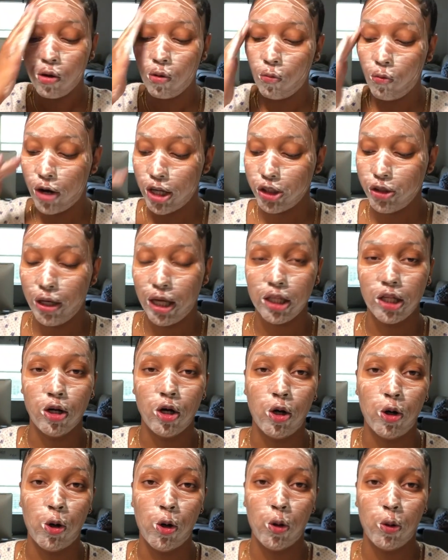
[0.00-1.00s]
once you got the
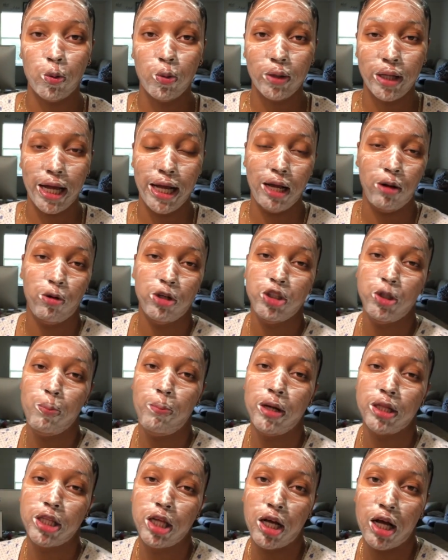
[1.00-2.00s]
whole, like, once you
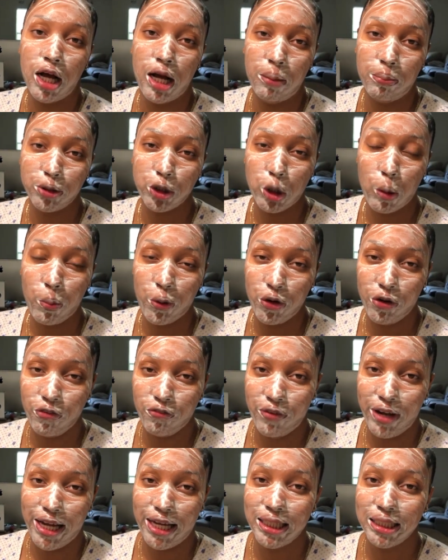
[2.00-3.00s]
put the soap on your
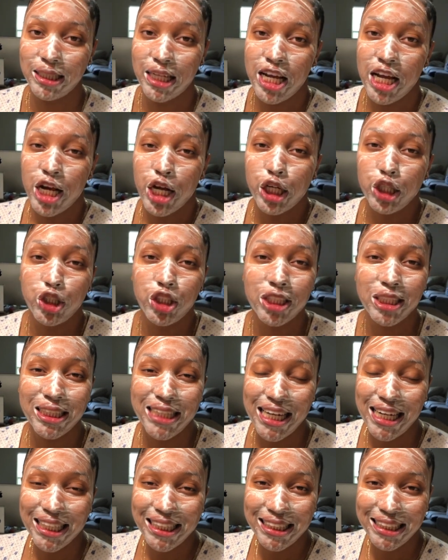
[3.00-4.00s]
face, just
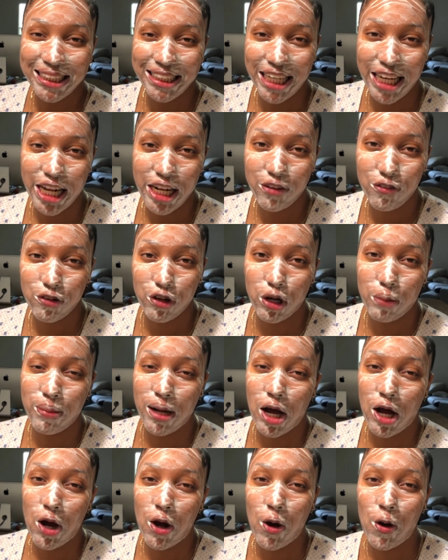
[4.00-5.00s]
let it sit for
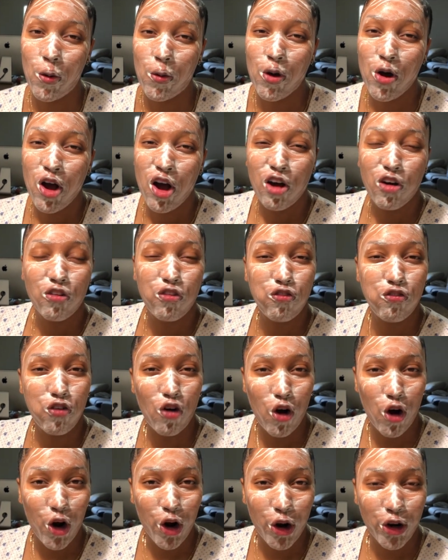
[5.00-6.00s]
about
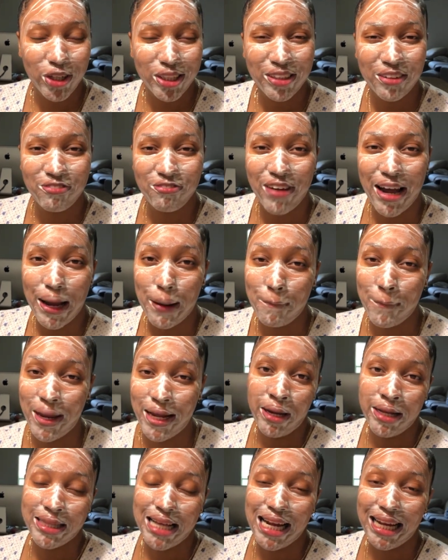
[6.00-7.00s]
4 to 5 minutes. I
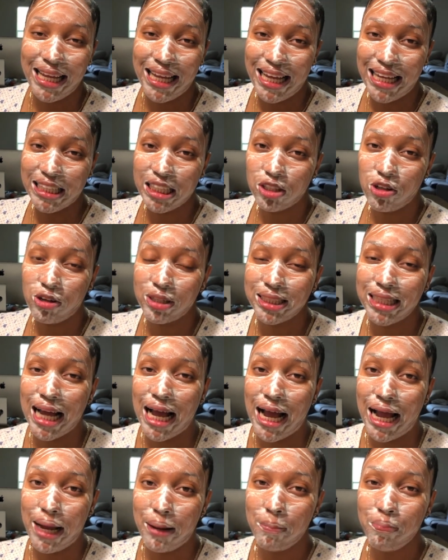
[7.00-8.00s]
mean, that is a long
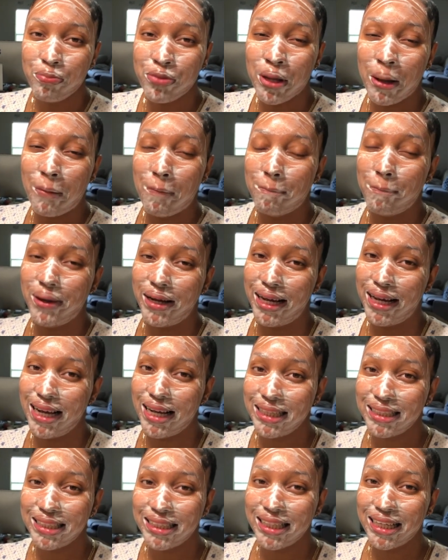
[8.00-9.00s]
time,
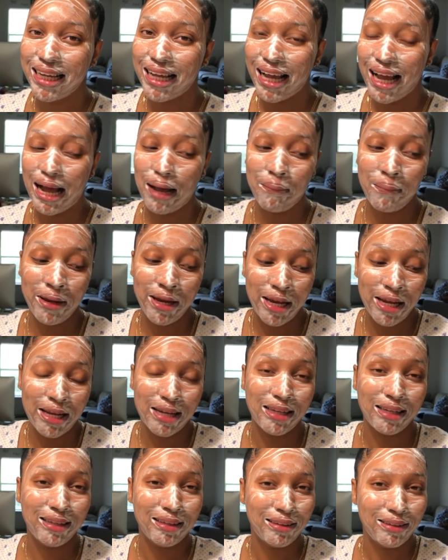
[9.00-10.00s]
but I
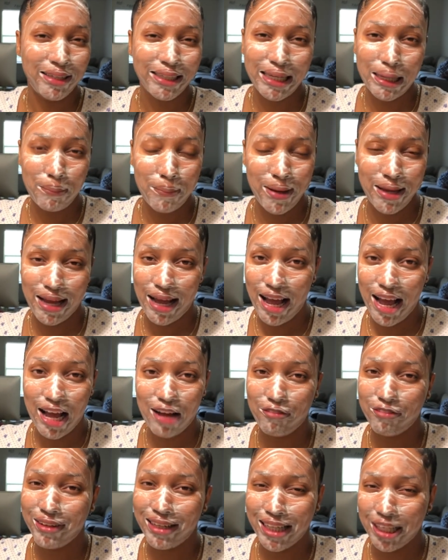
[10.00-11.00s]
mean, look at me. I
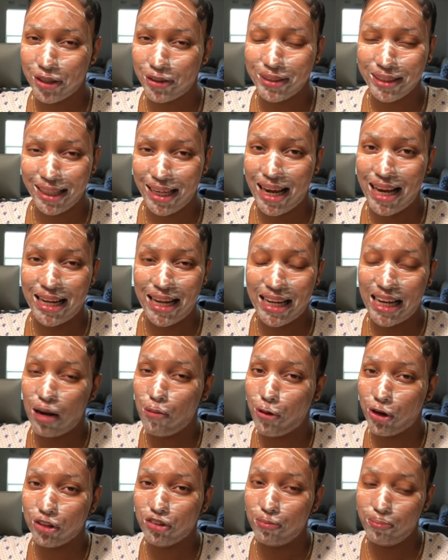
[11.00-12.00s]
have clear skin and it
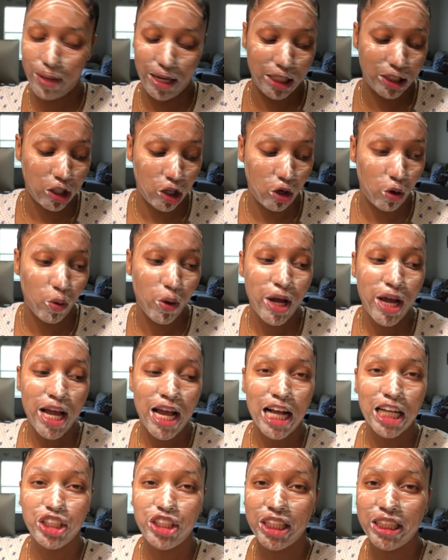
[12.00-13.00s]
works for me. So
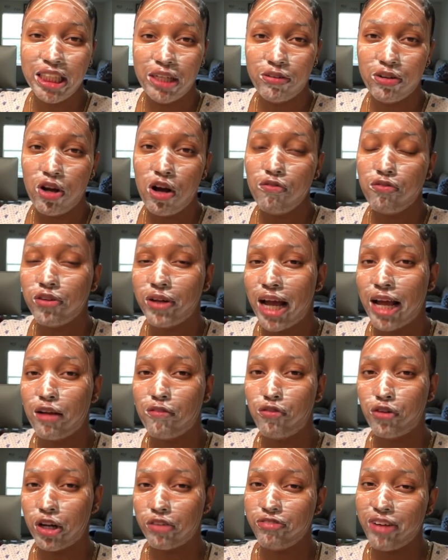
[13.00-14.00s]
just leave it on for like
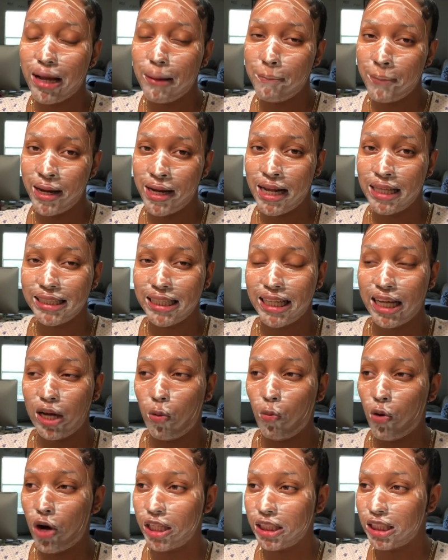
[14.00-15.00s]
4 to 5 minutes, and
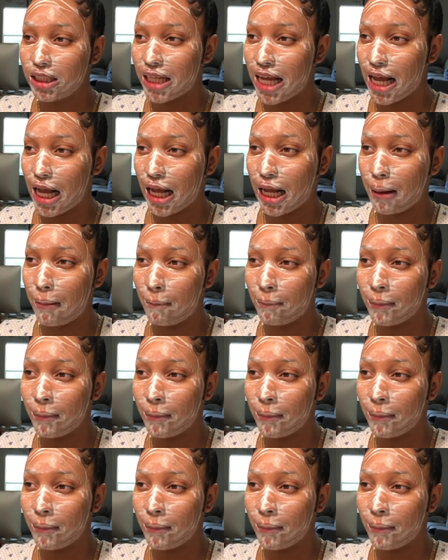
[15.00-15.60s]
then once it like